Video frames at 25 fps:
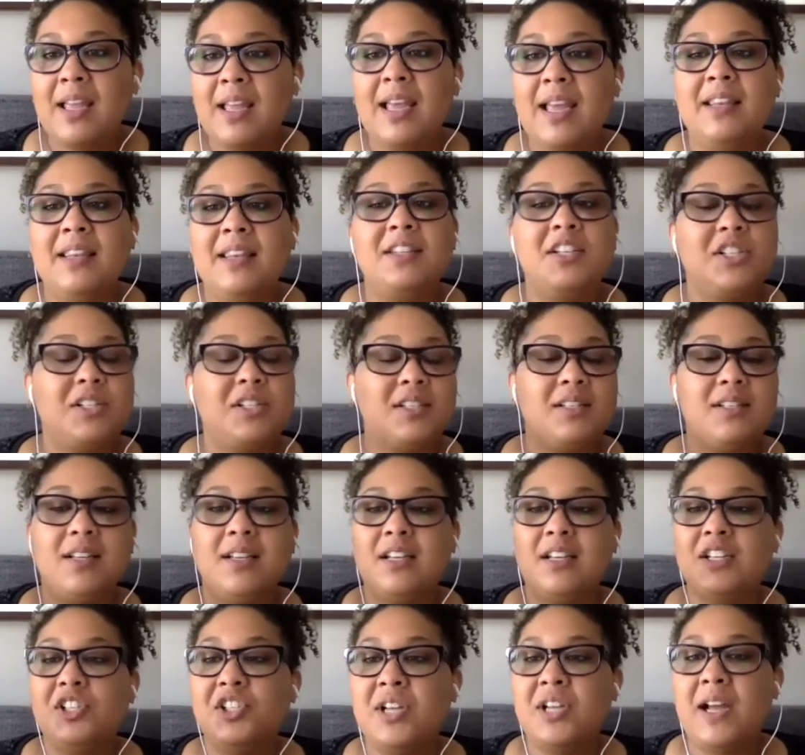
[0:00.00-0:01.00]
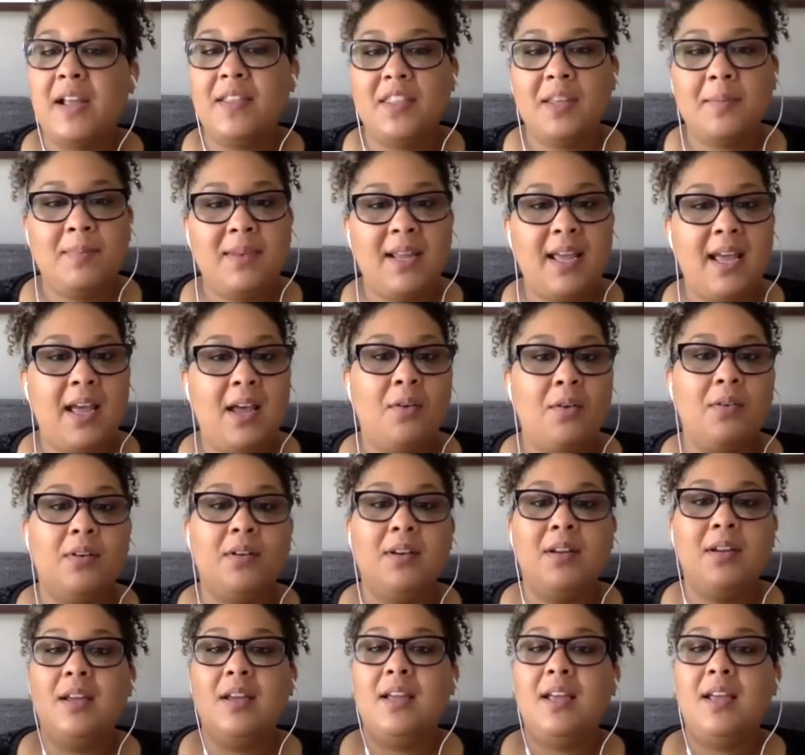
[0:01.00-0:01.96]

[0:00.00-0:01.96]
and just jot them down